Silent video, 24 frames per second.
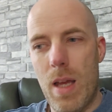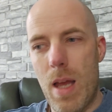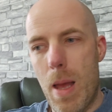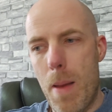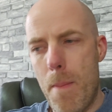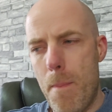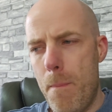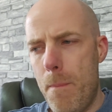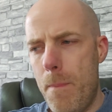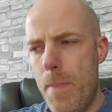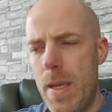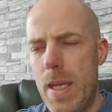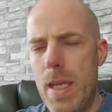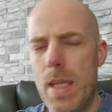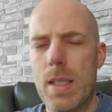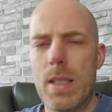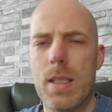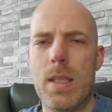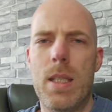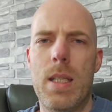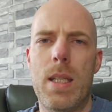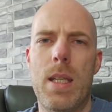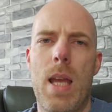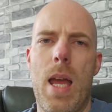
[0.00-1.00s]
a
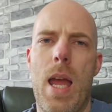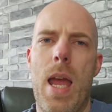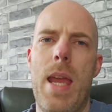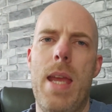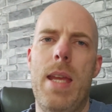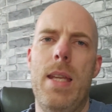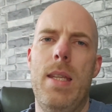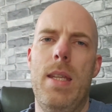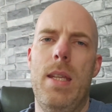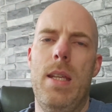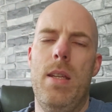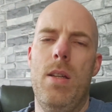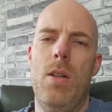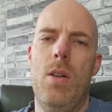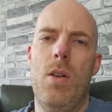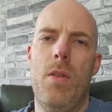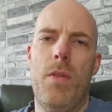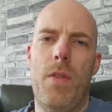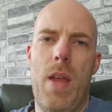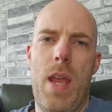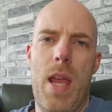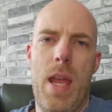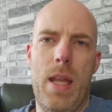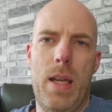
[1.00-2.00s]
basic idea
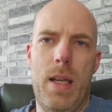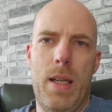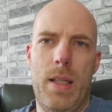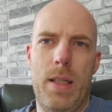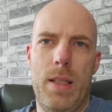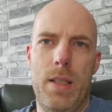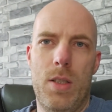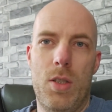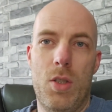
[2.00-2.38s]
of editing.